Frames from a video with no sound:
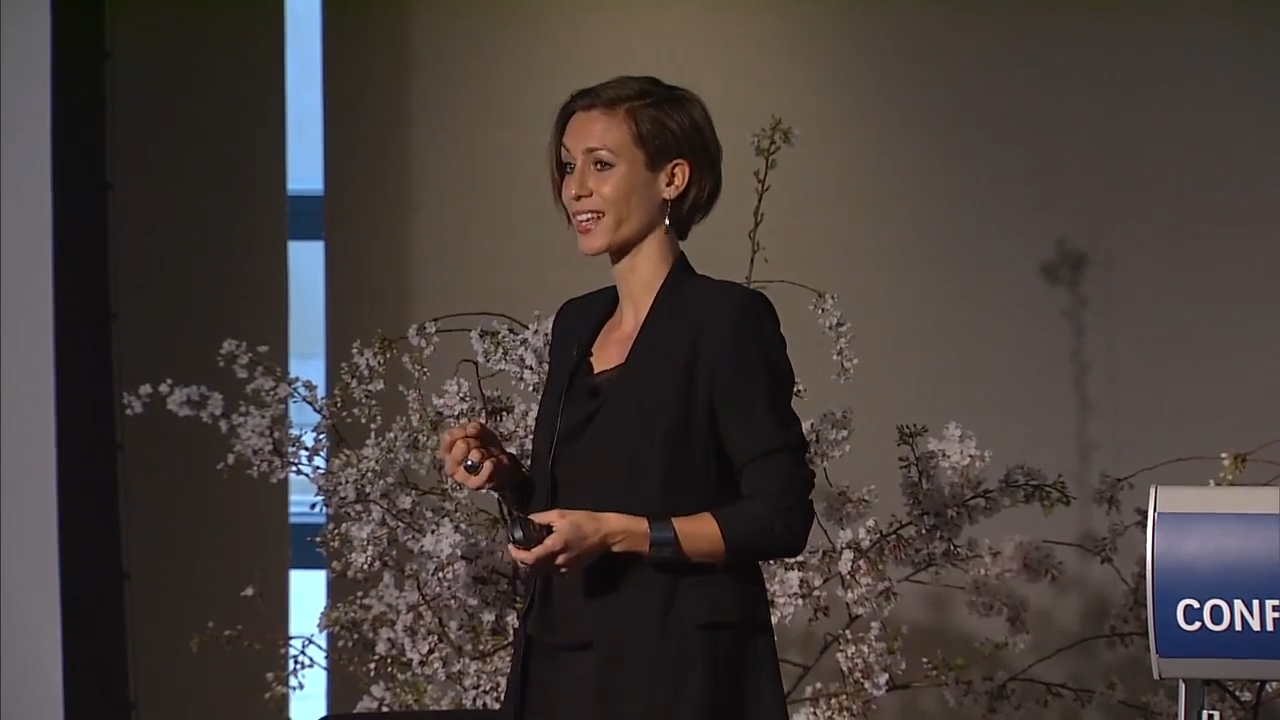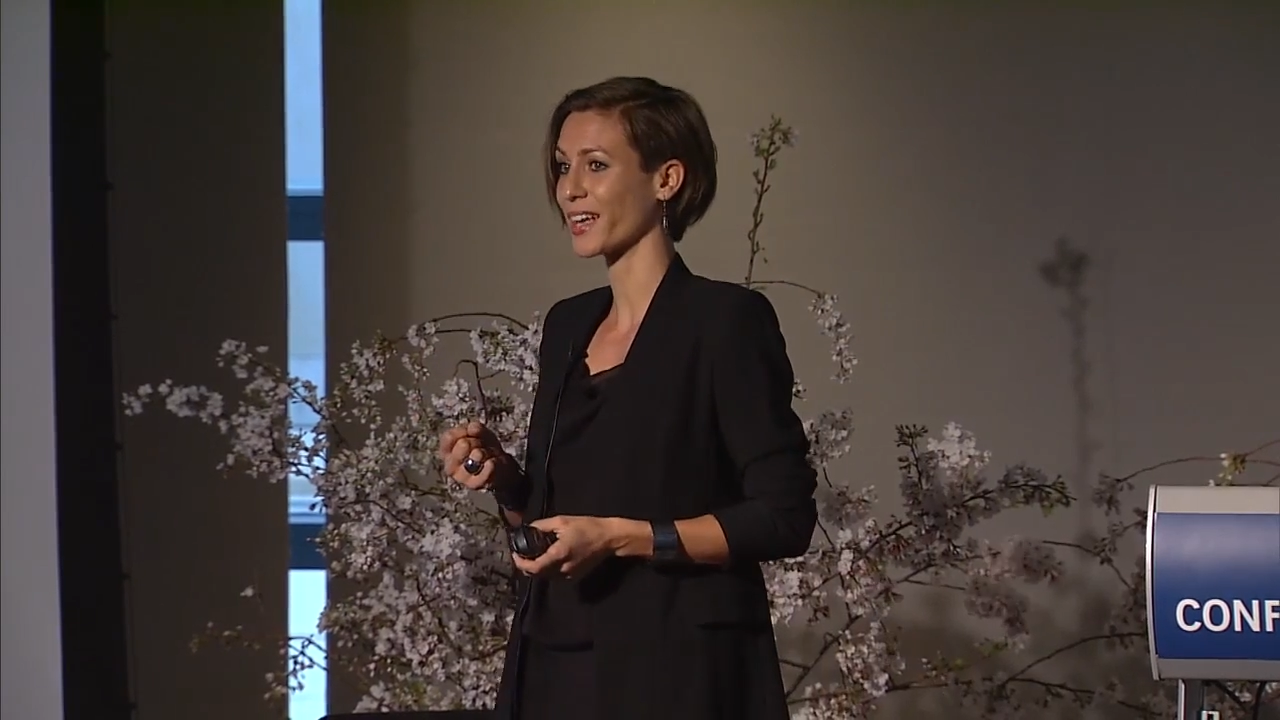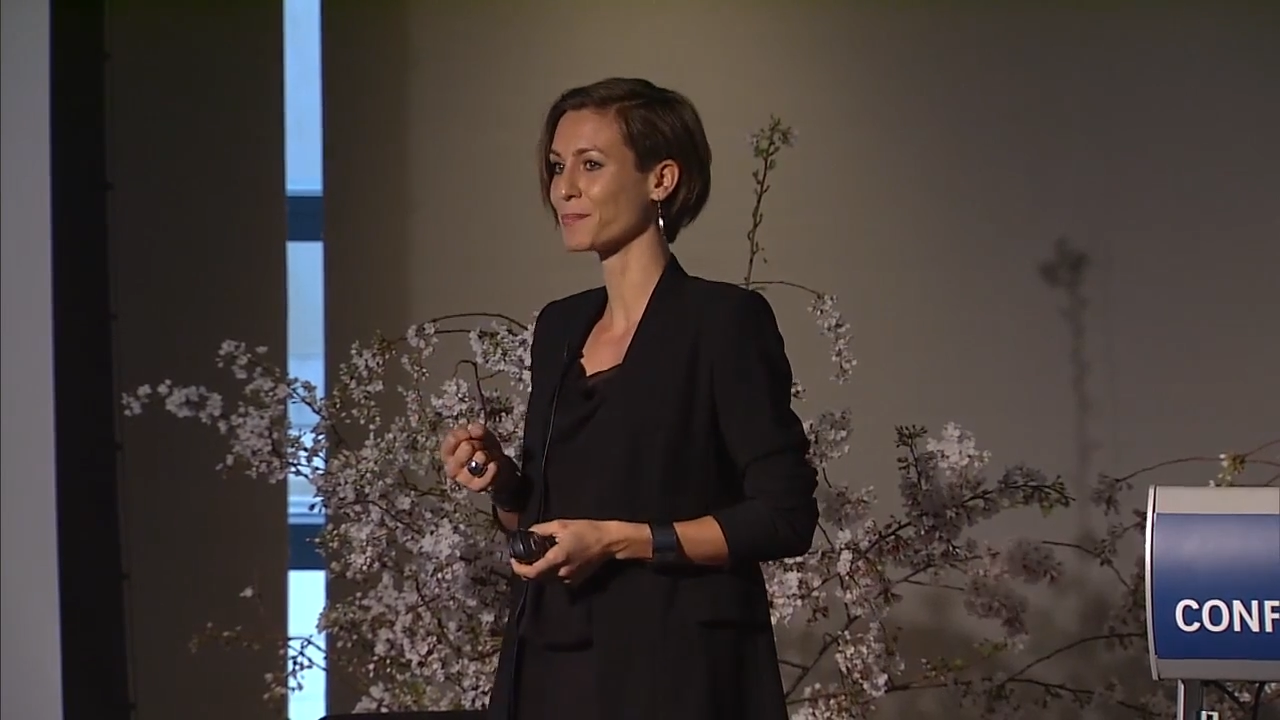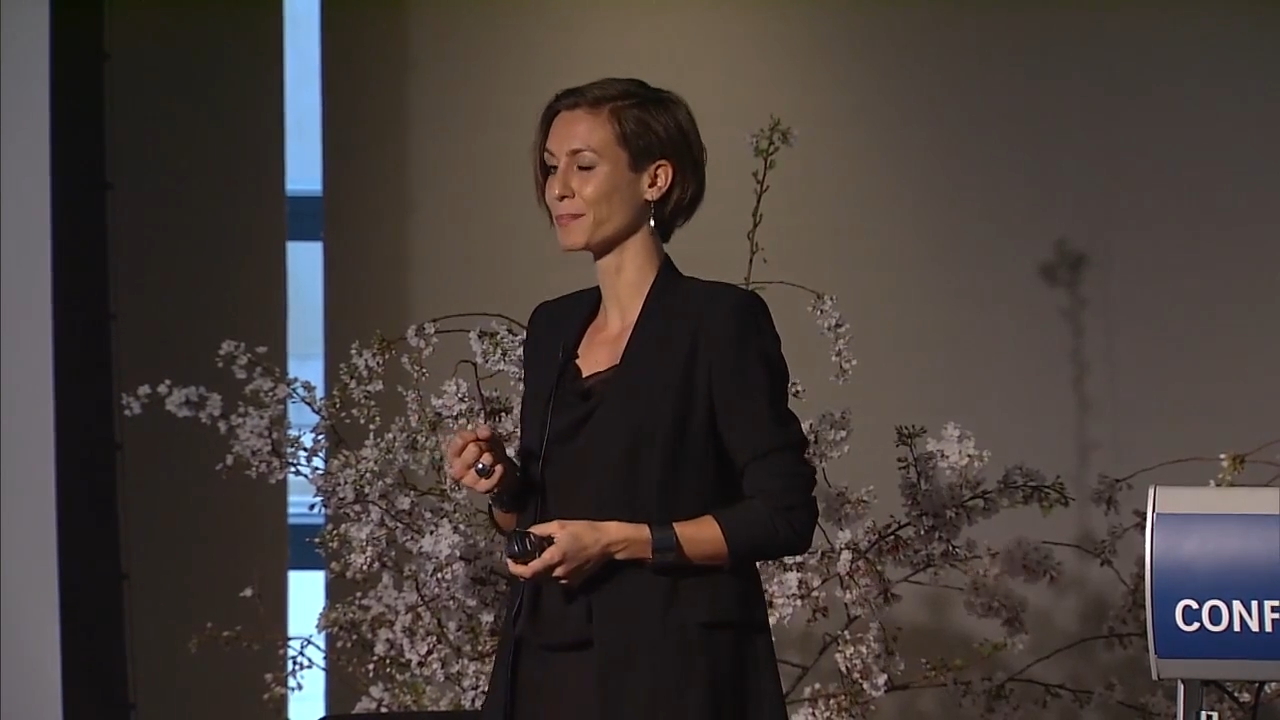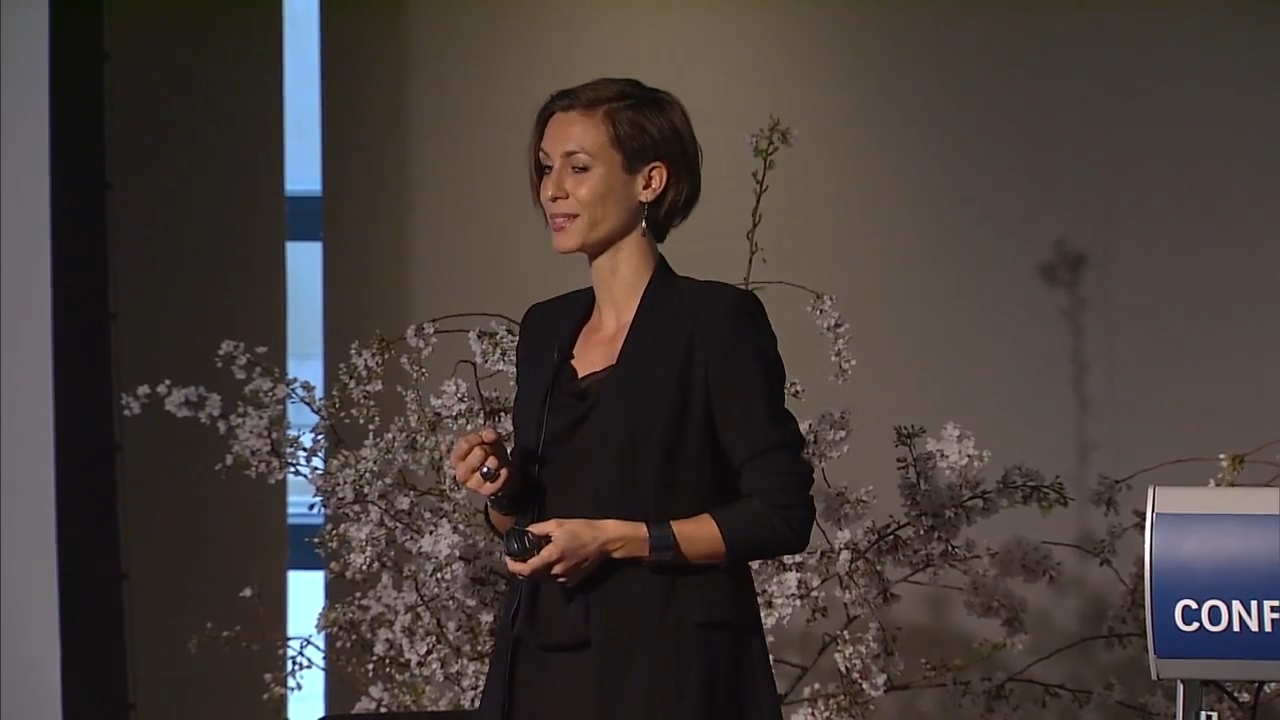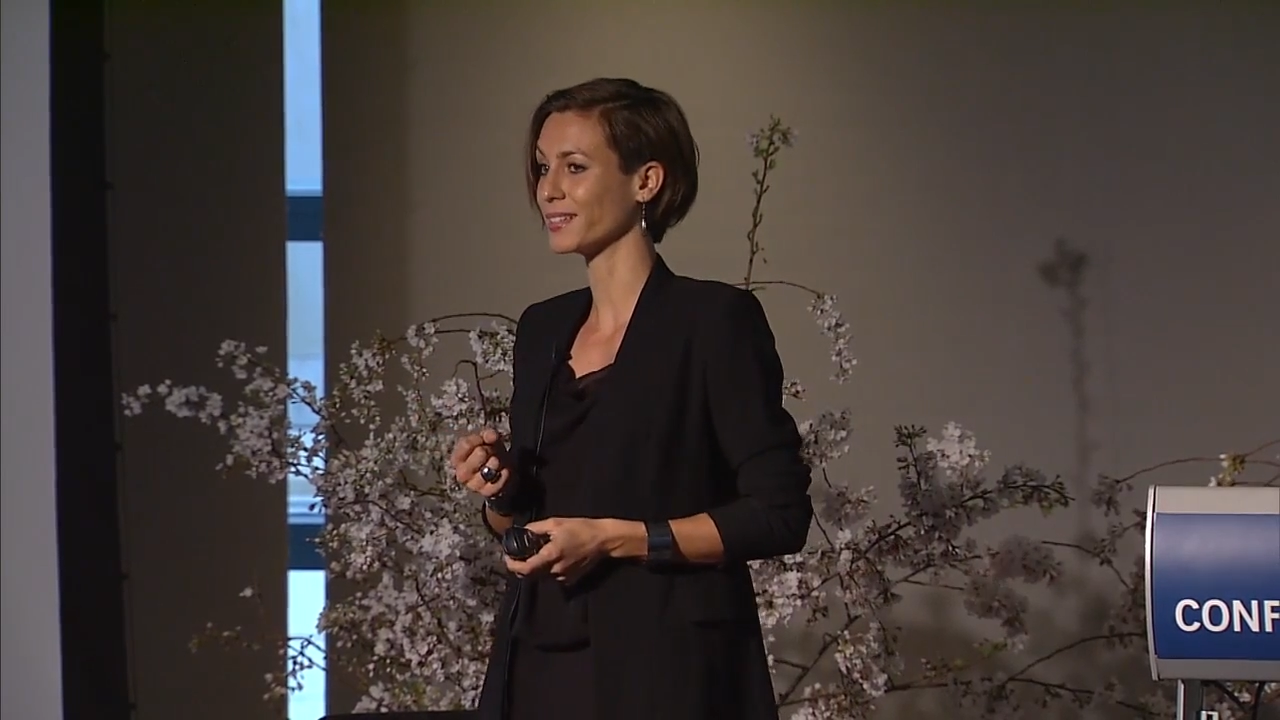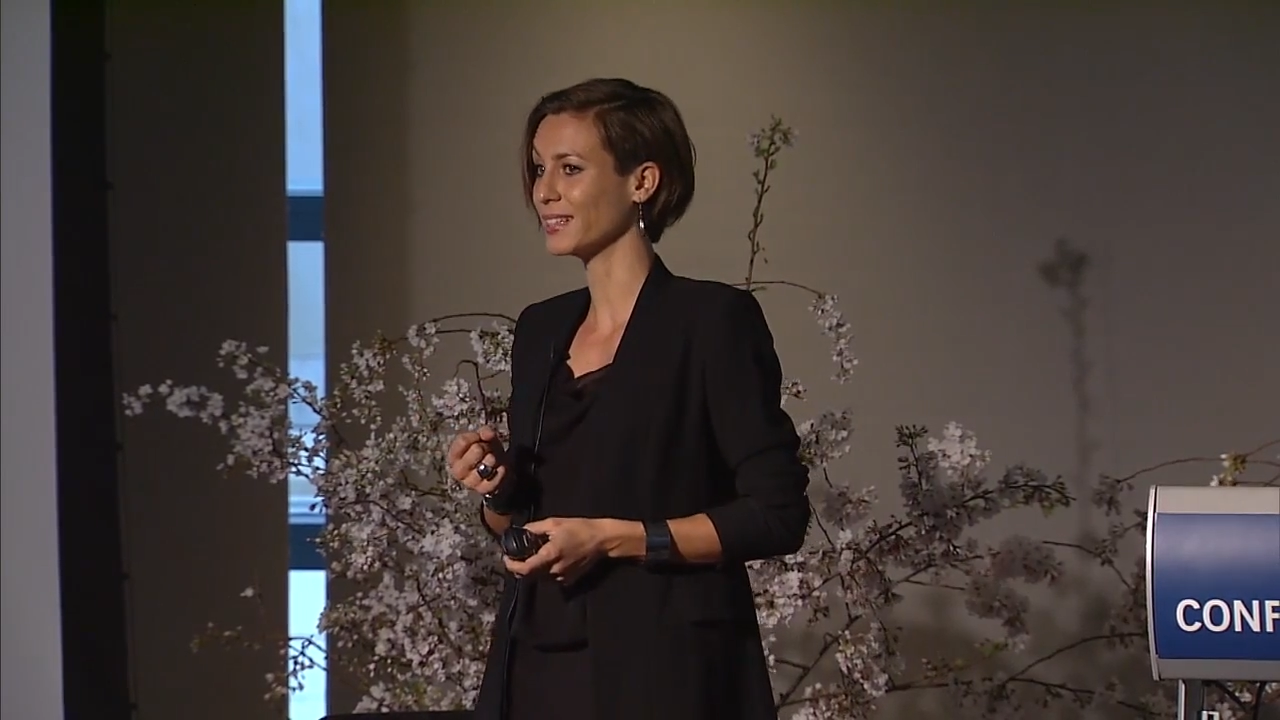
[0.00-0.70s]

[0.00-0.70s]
hadn't been